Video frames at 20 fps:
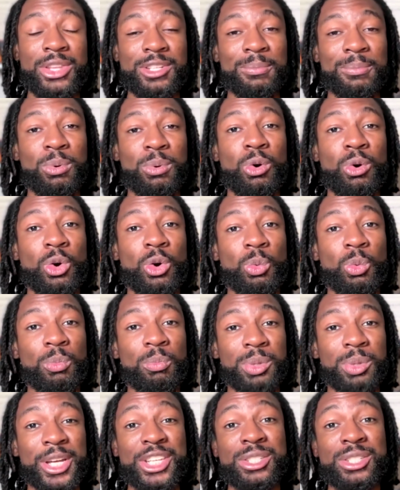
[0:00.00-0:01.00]
It's a poor
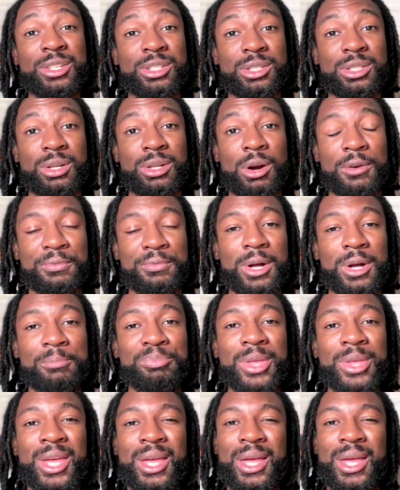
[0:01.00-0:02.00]
place to start
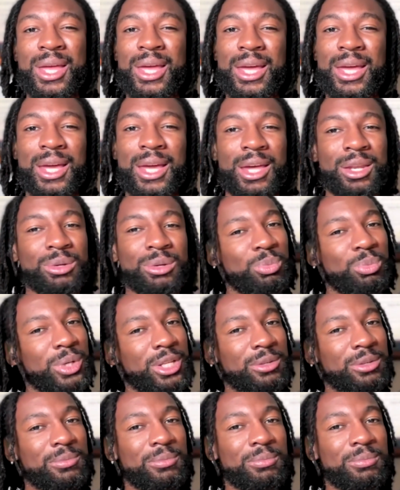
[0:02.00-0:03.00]
from. And
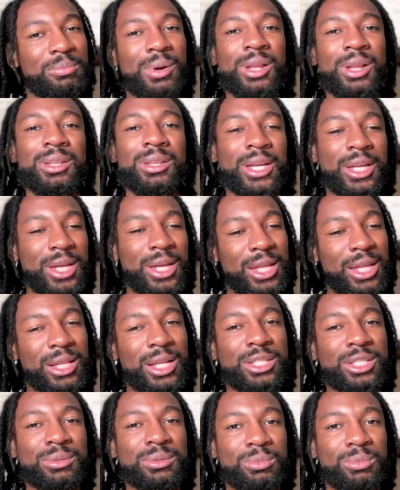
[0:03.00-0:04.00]
we'd probably hey,
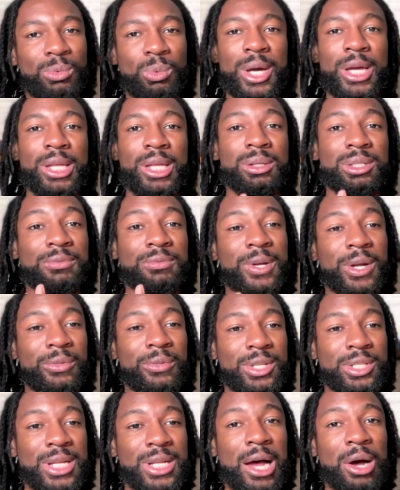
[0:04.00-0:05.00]
let's figure
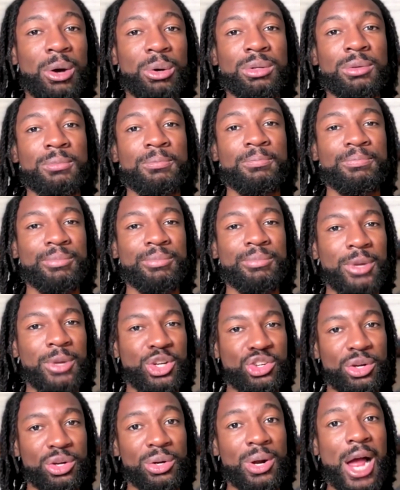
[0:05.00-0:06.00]
this out,
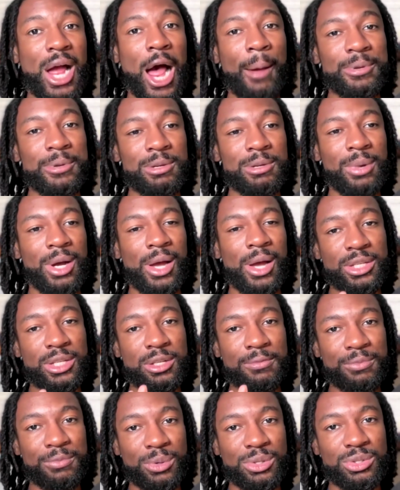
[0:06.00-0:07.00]
make sure you're
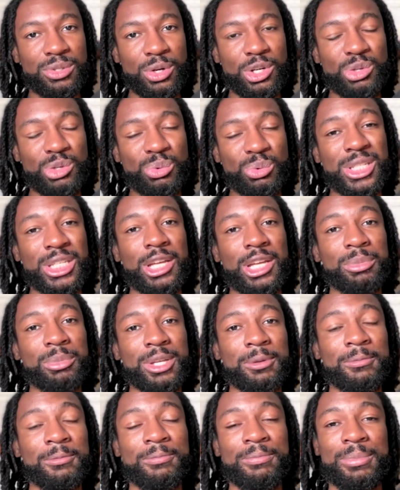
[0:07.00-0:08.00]
optimized for surgery. Can
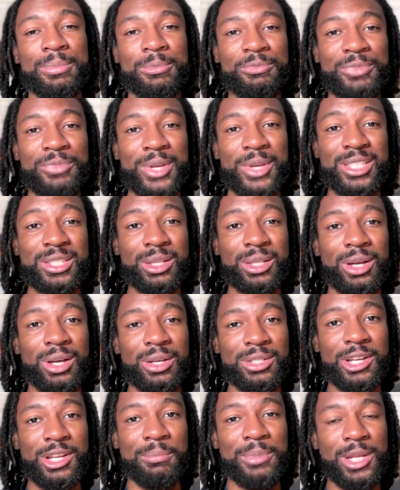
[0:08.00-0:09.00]
we fix the
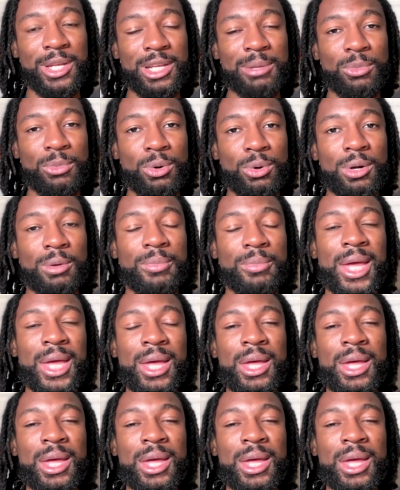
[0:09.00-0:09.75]
lungs up anymore?